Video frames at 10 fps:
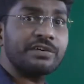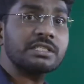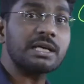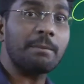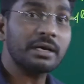for
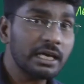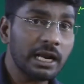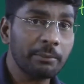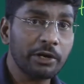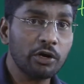some other
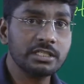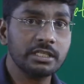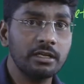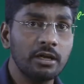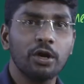amino
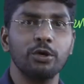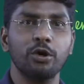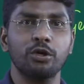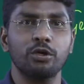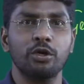acid.
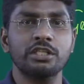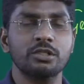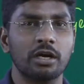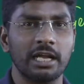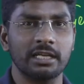No, no, no,
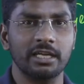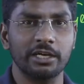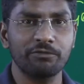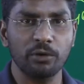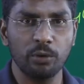it's not like
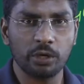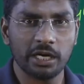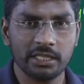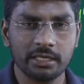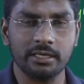that. If you look
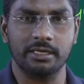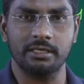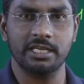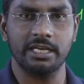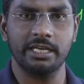at that
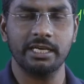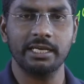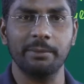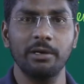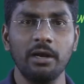
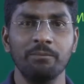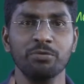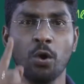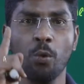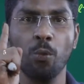genetic table,
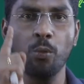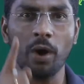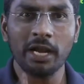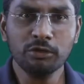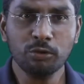
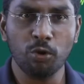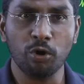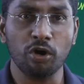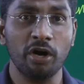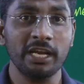one
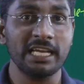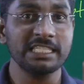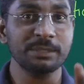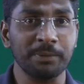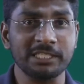codon
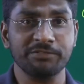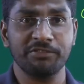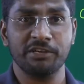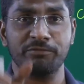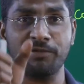is
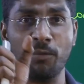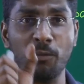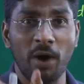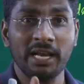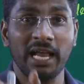specific for
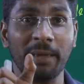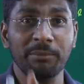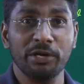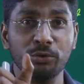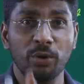one
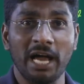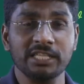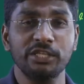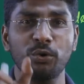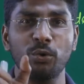amino
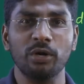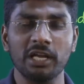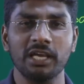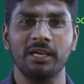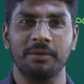acid
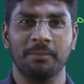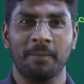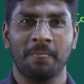only.